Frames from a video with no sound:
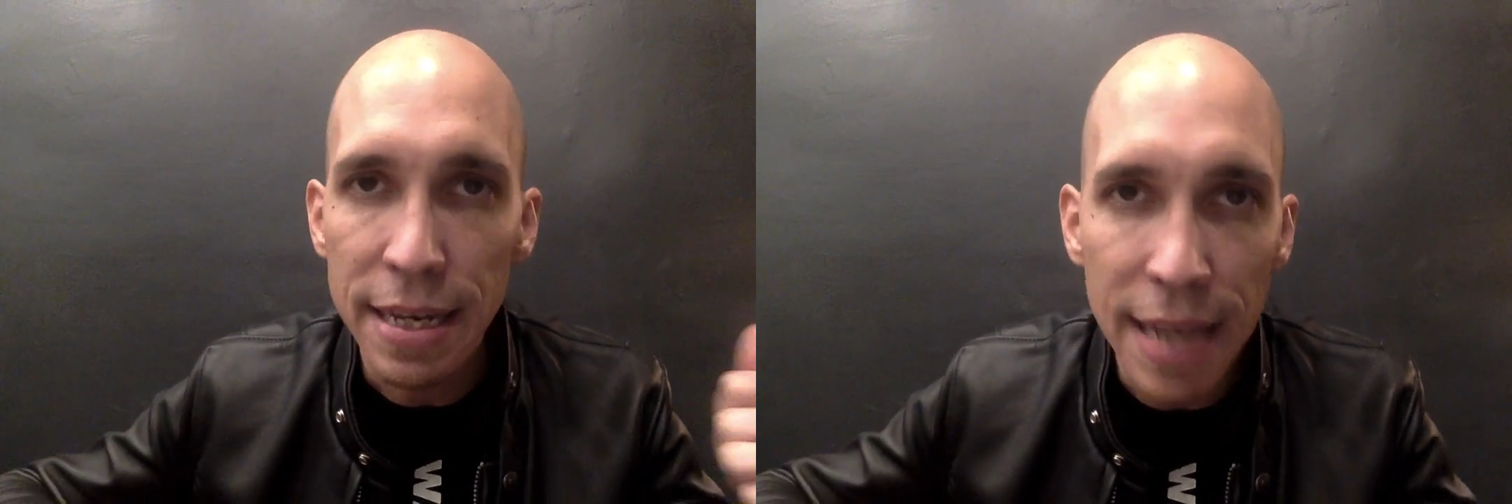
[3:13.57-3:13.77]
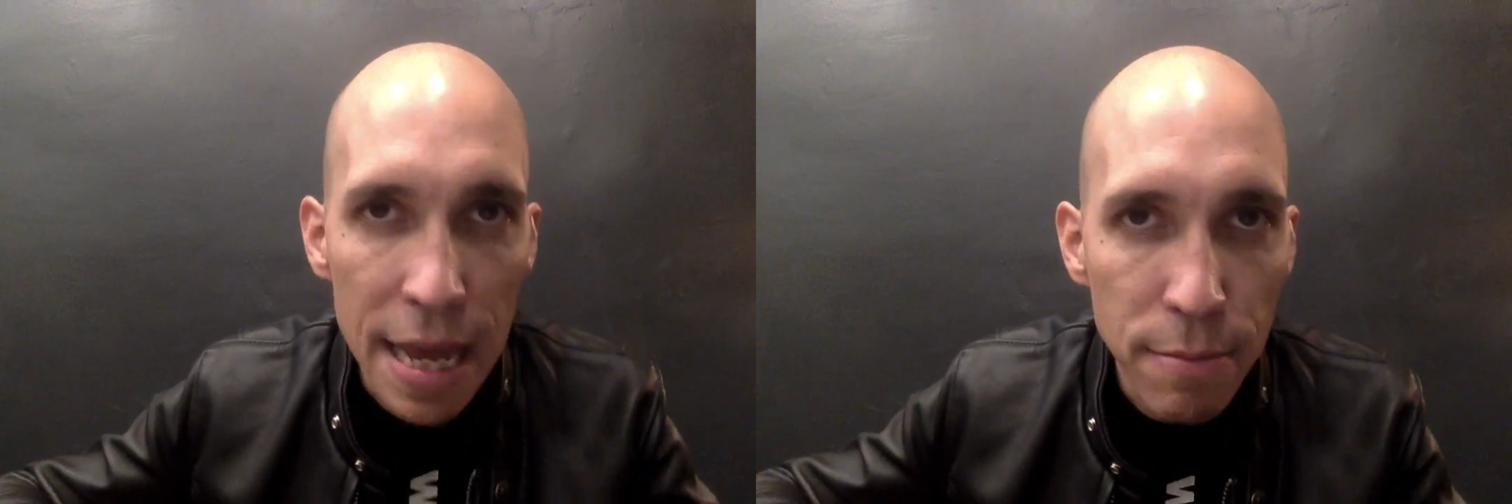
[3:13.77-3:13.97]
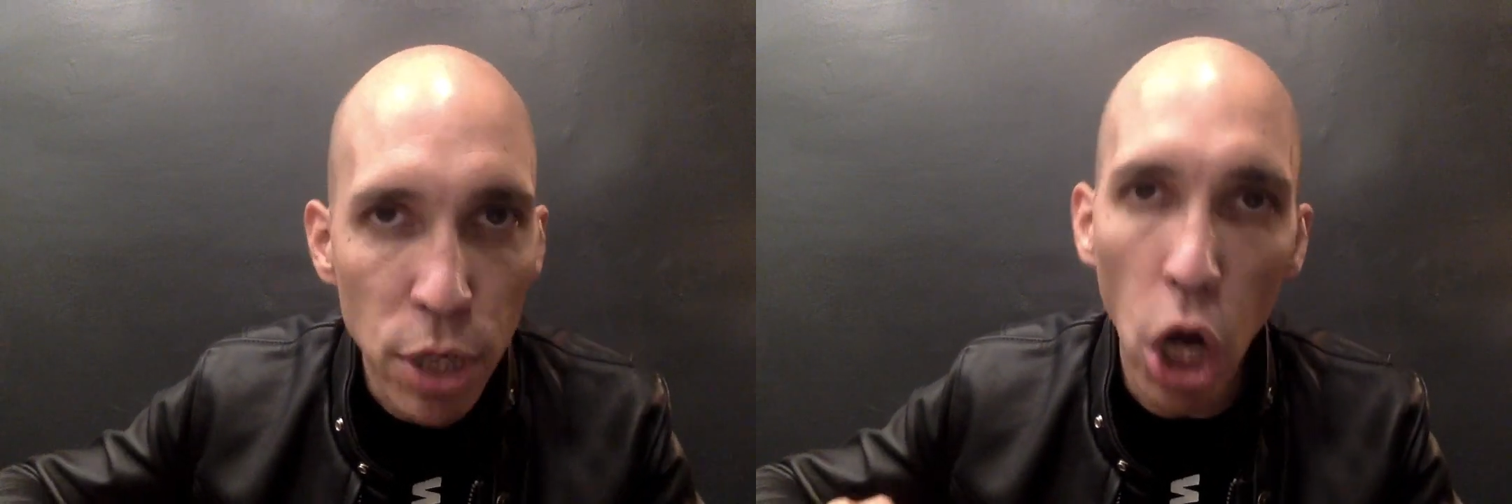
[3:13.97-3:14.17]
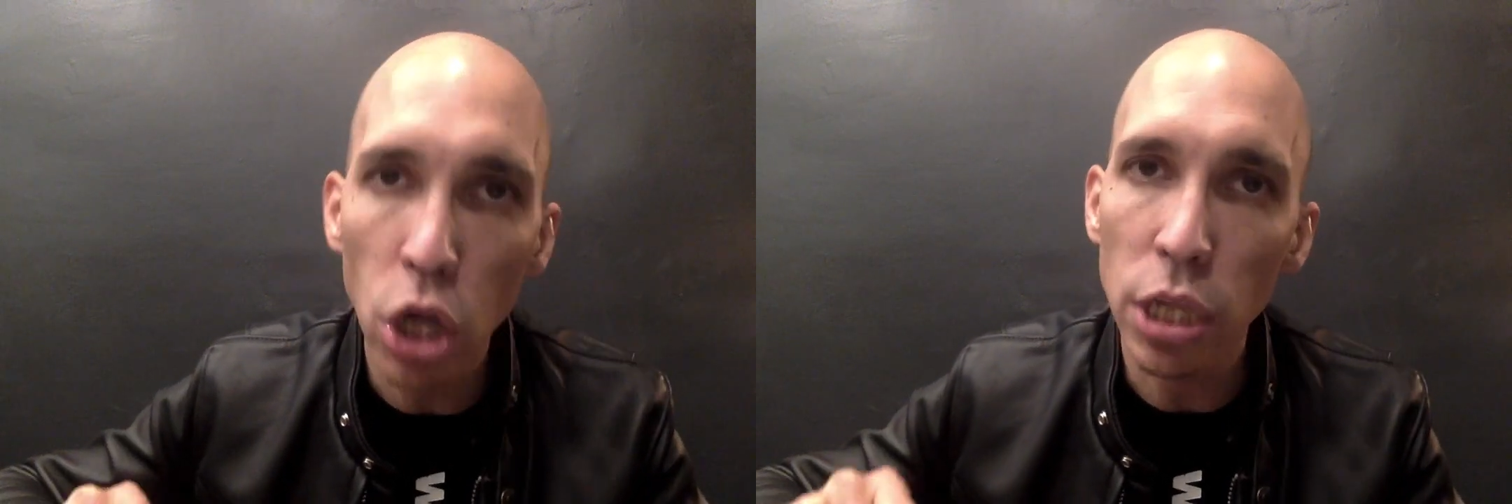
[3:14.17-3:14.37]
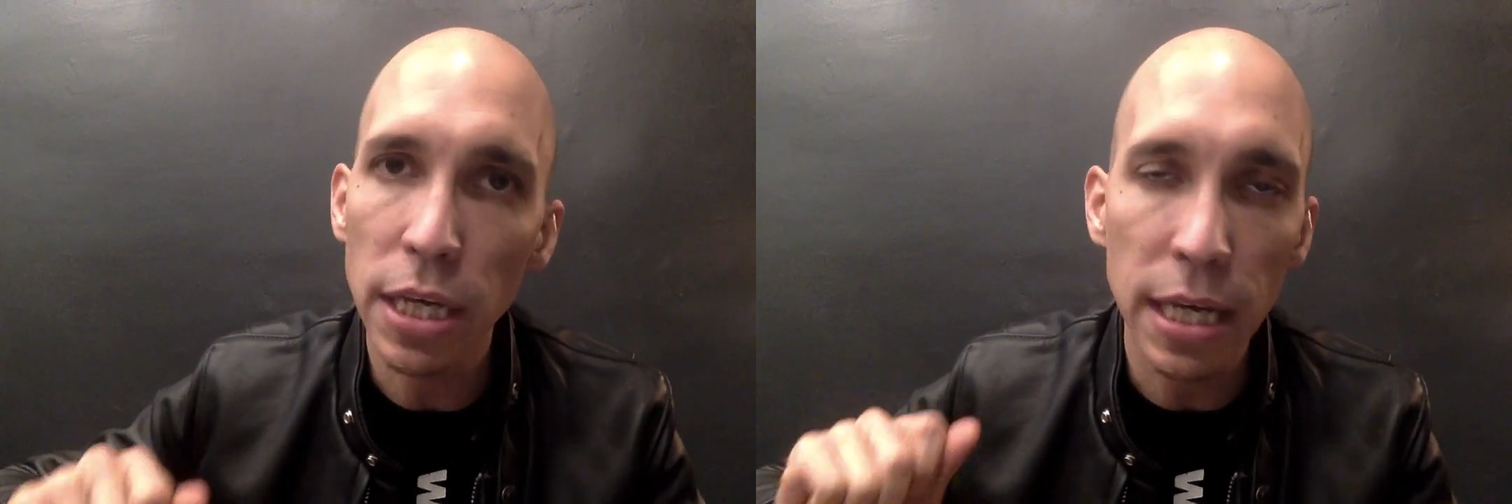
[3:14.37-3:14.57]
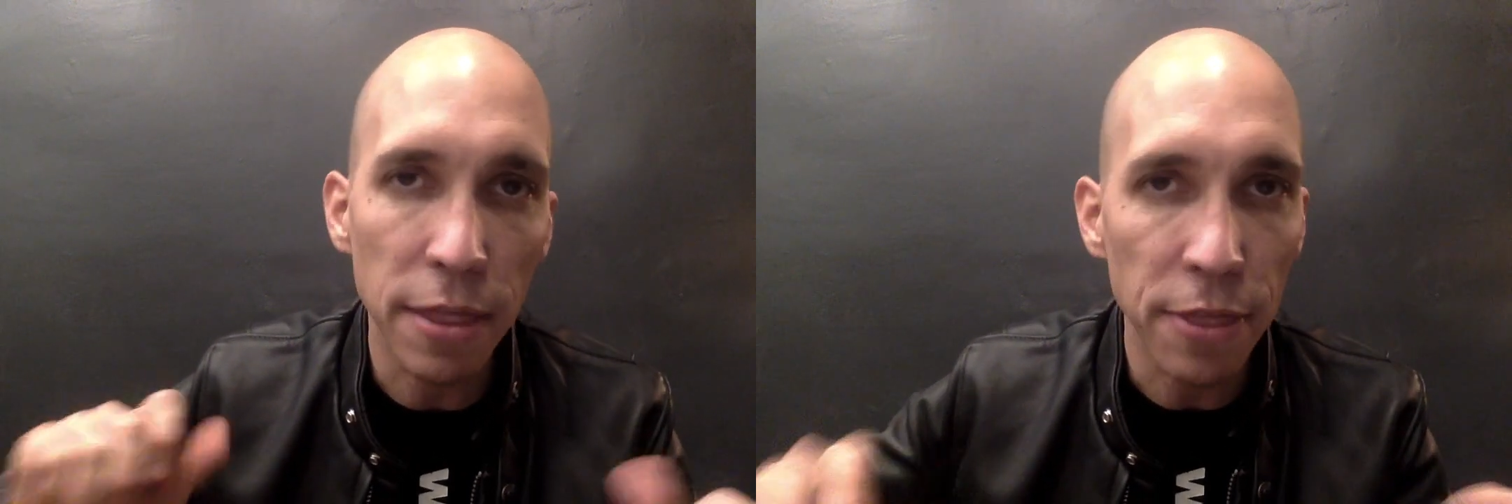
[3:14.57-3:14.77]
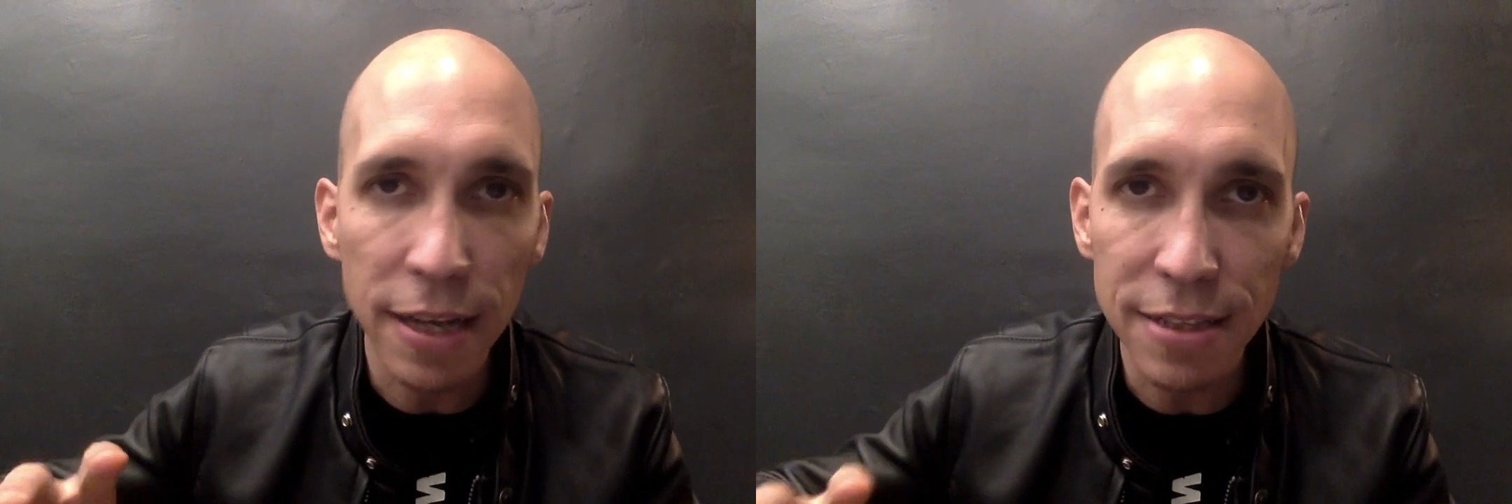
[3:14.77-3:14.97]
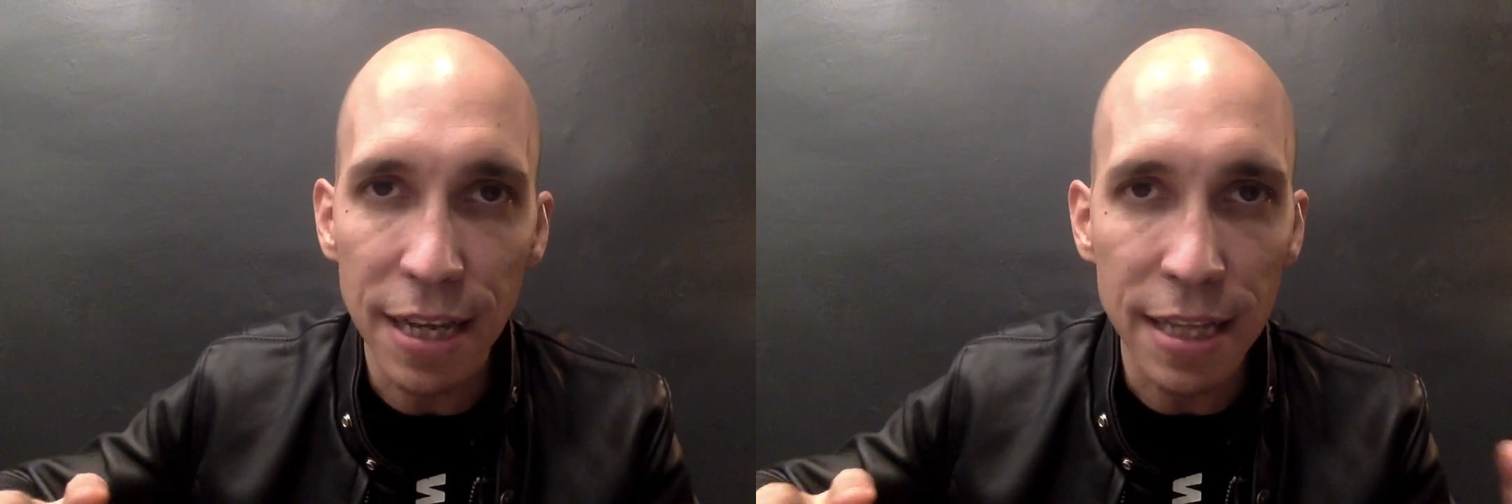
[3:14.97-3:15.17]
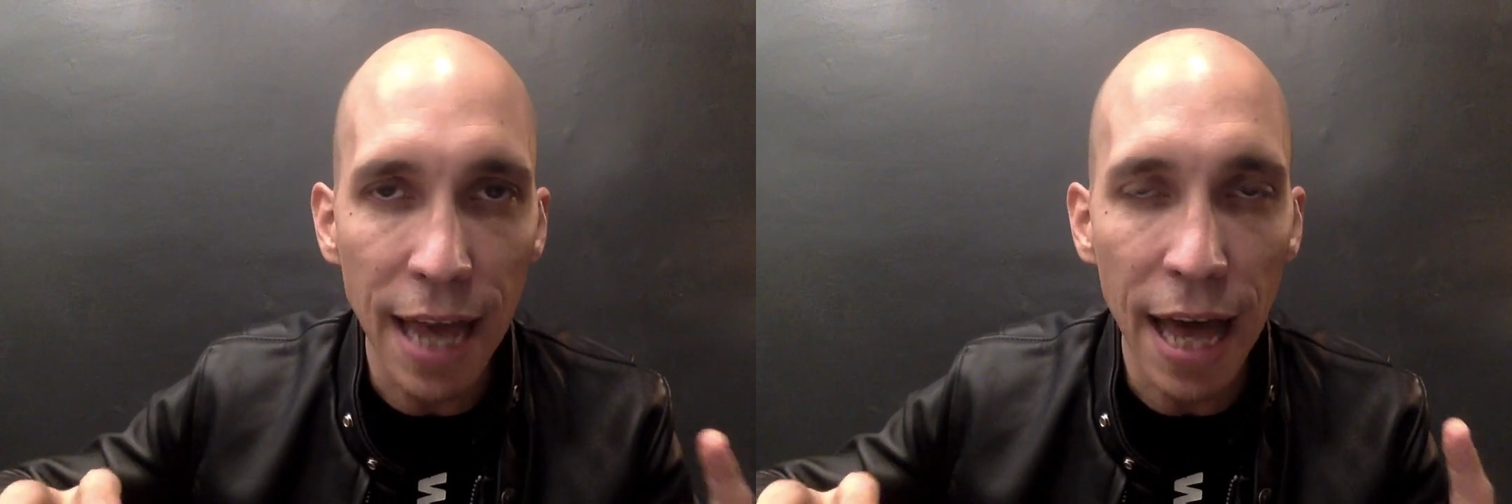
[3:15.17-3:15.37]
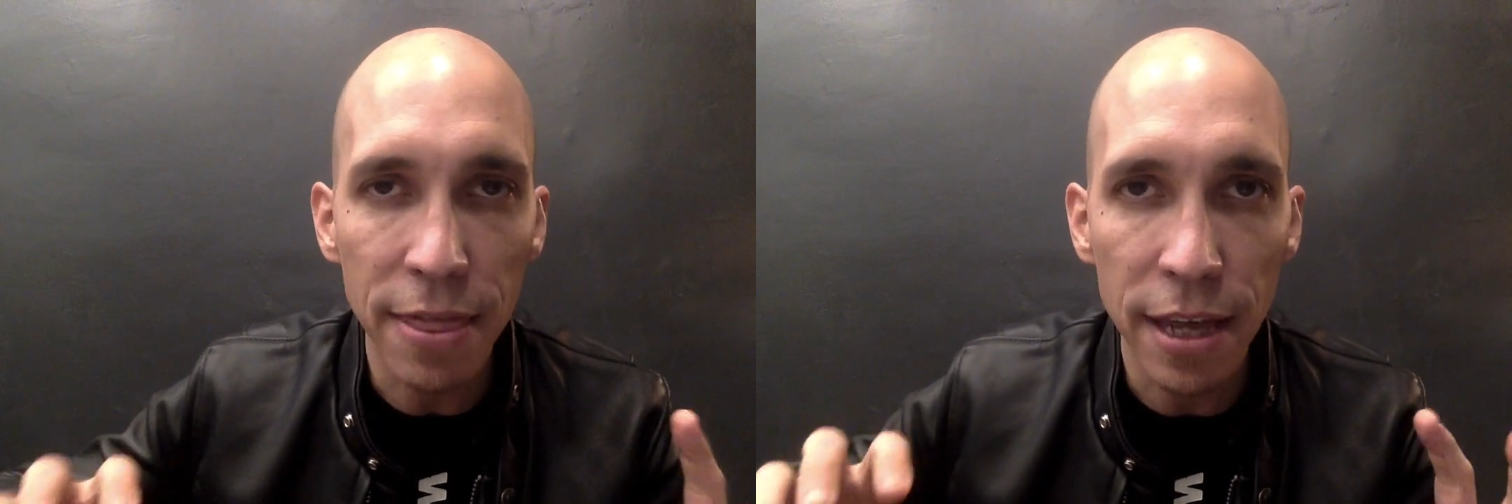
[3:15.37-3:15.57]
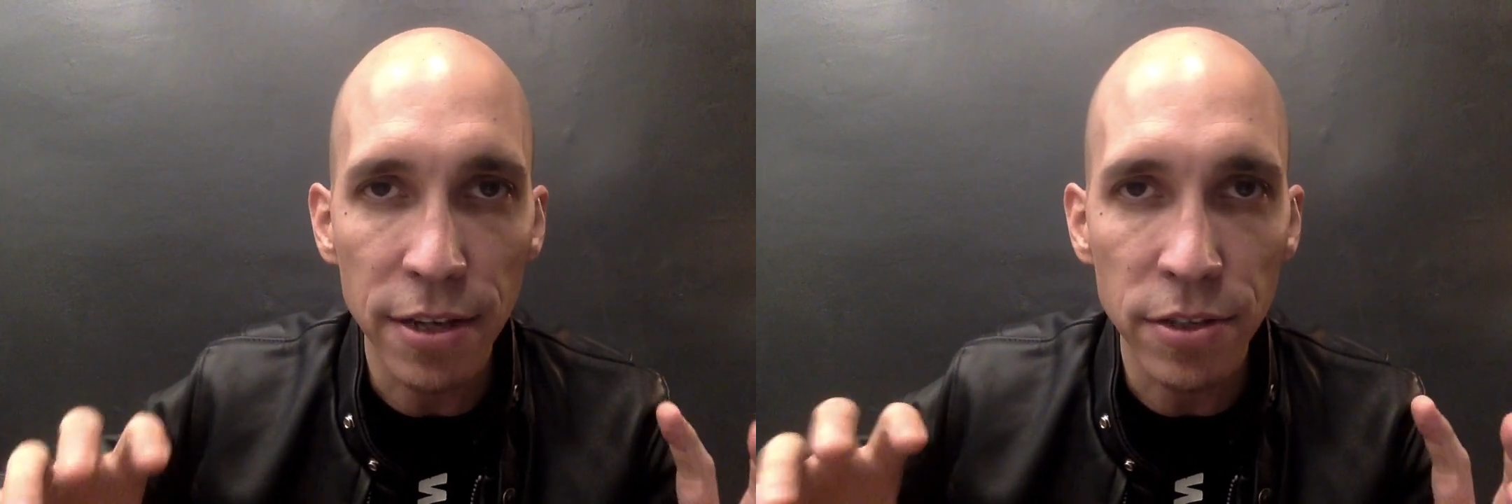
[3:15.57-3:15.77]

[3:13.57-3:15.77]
name calling and things like that that